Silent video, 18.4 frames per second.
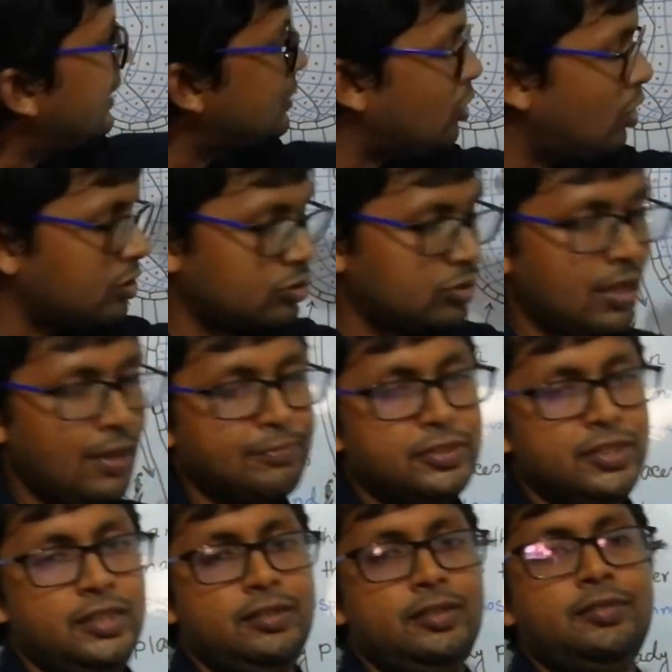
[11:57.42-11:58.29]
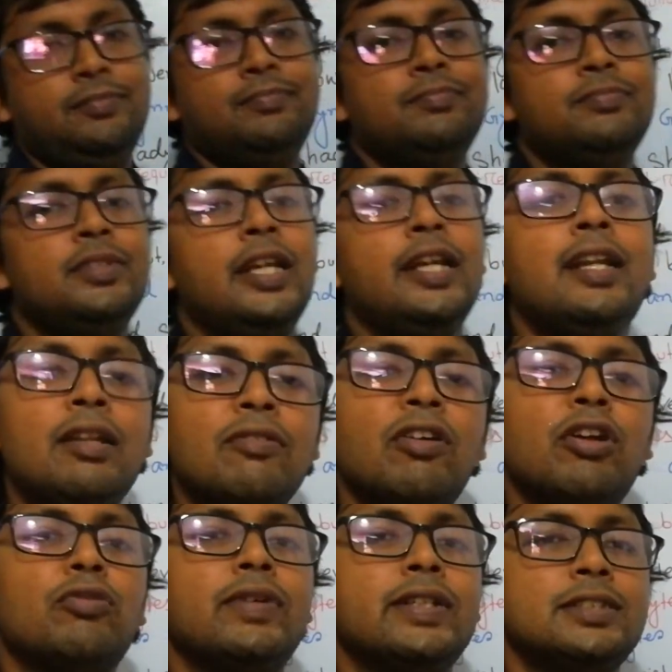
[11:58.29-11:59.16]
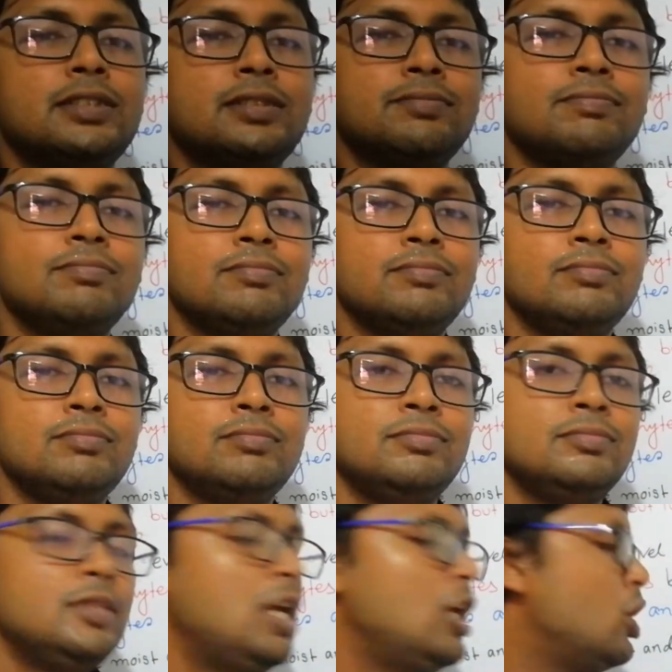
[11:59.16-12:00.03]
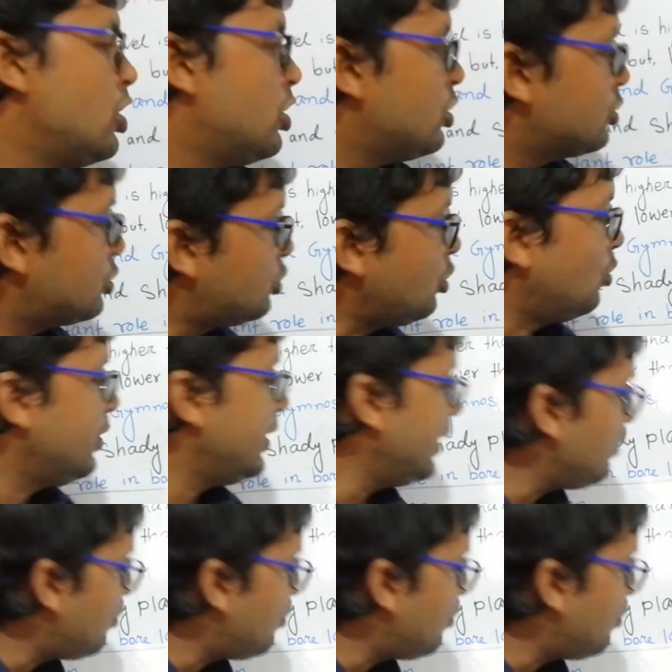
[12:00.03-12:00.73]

also absent in liverworts. So in